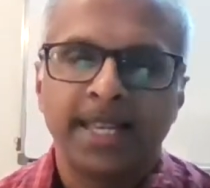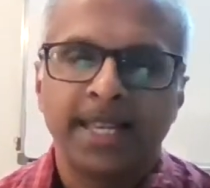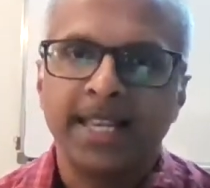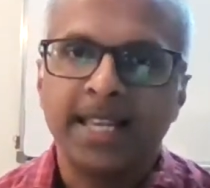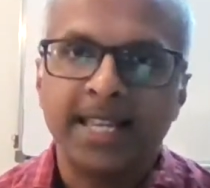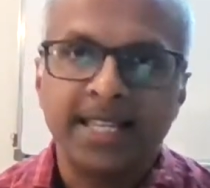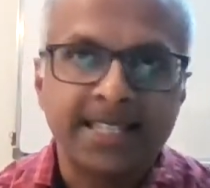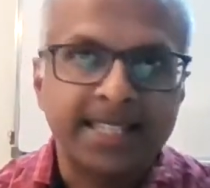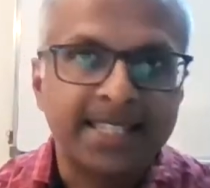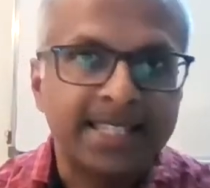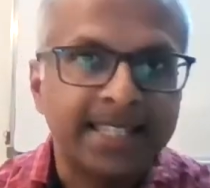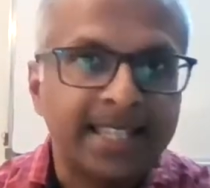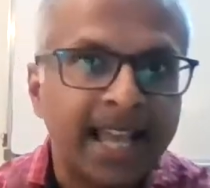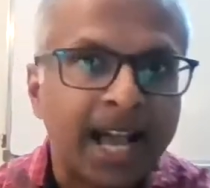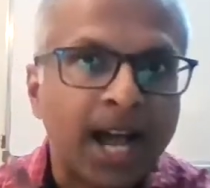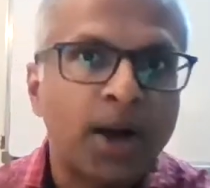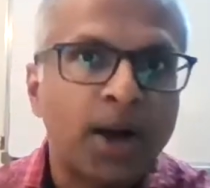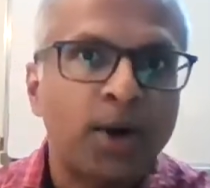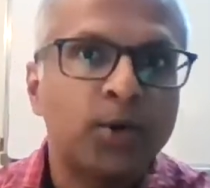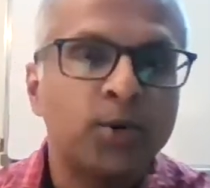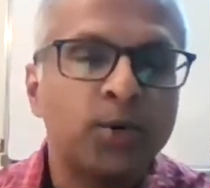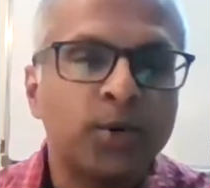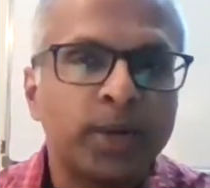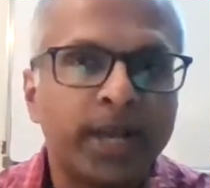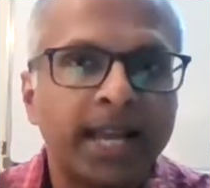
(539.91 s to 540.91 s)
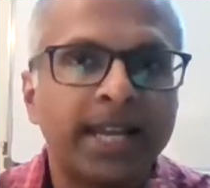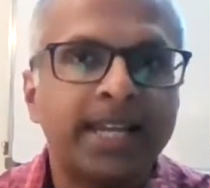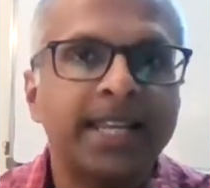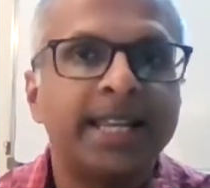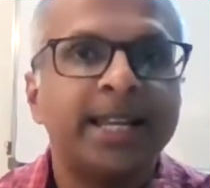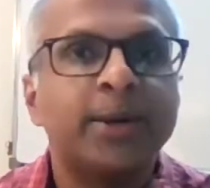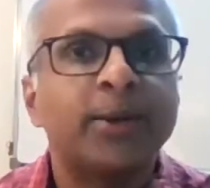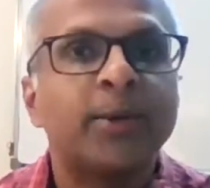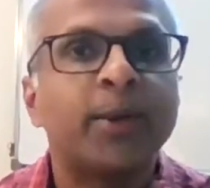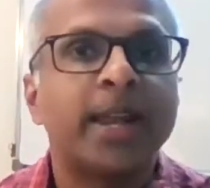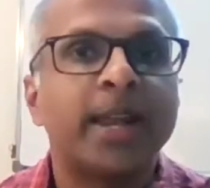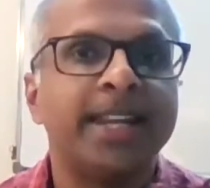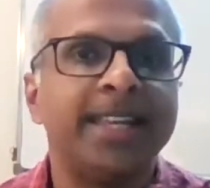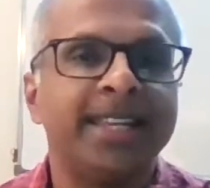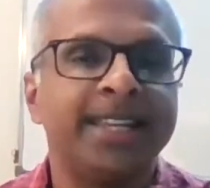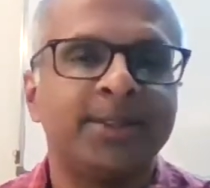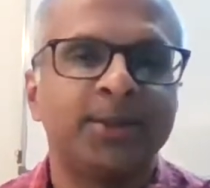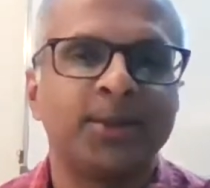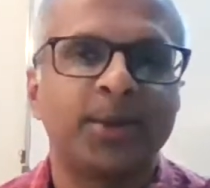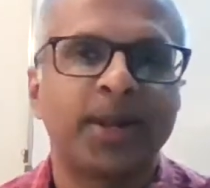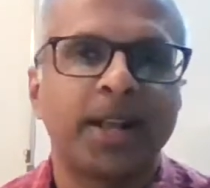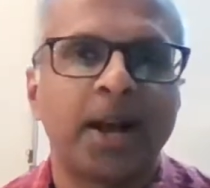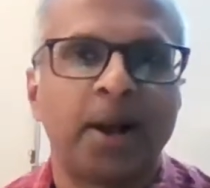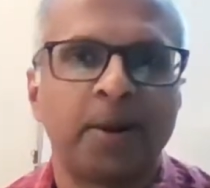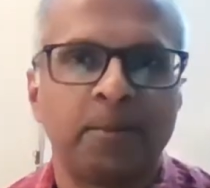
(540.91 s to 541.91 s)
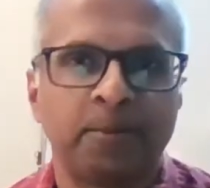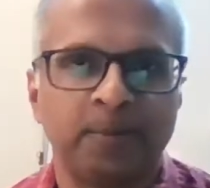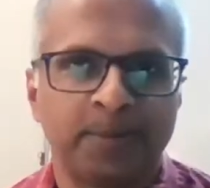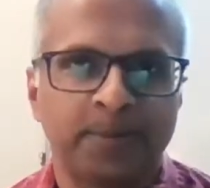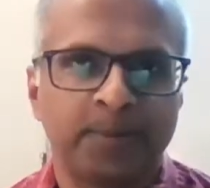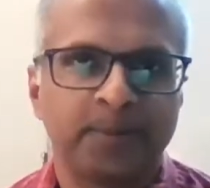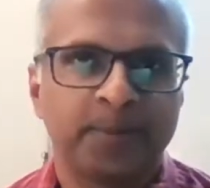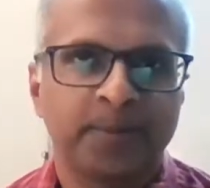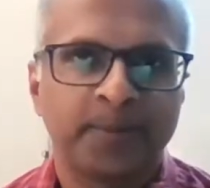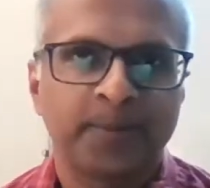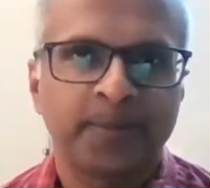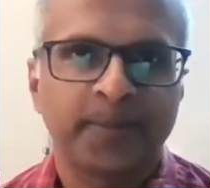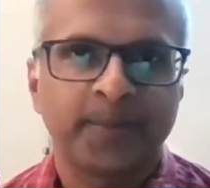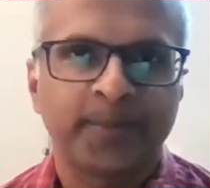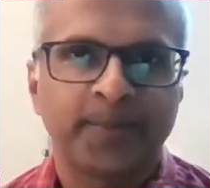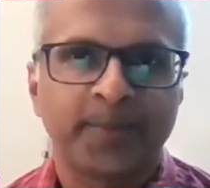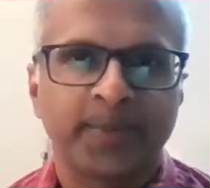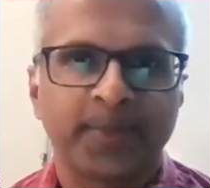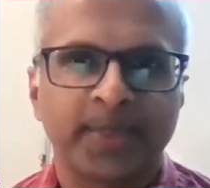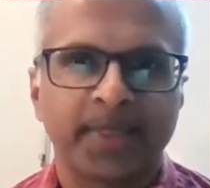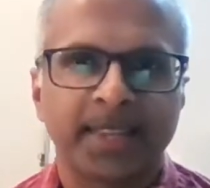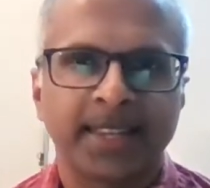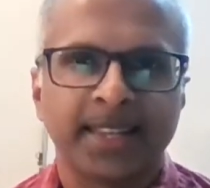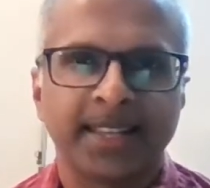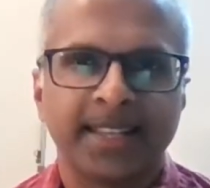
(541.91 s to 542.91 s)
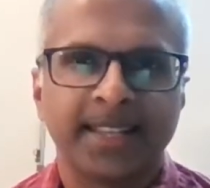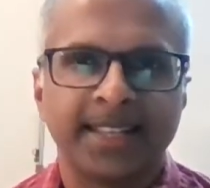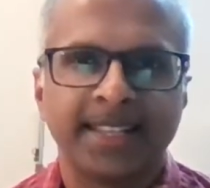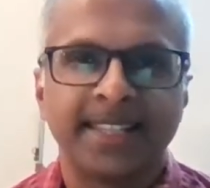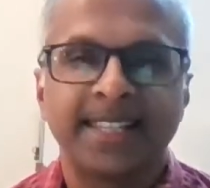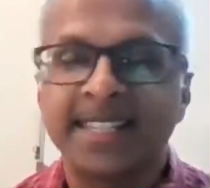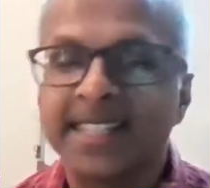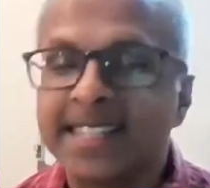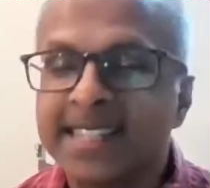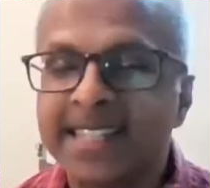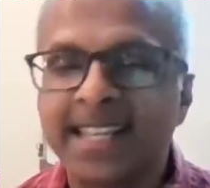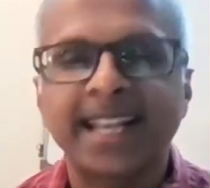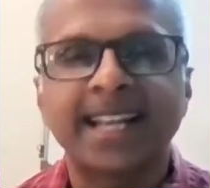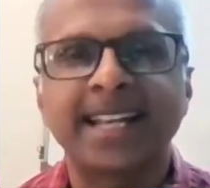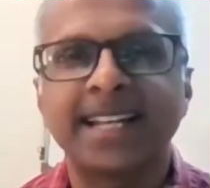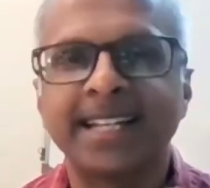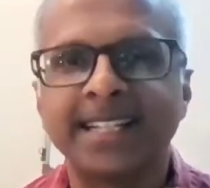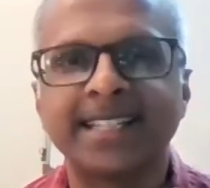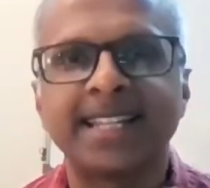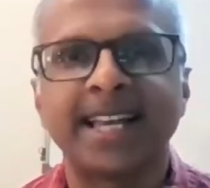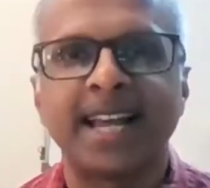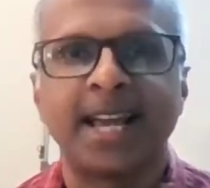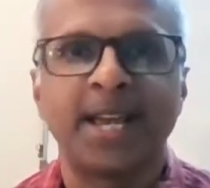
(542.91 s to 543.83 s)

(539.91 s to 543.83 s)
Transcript: is now getting ready to come the second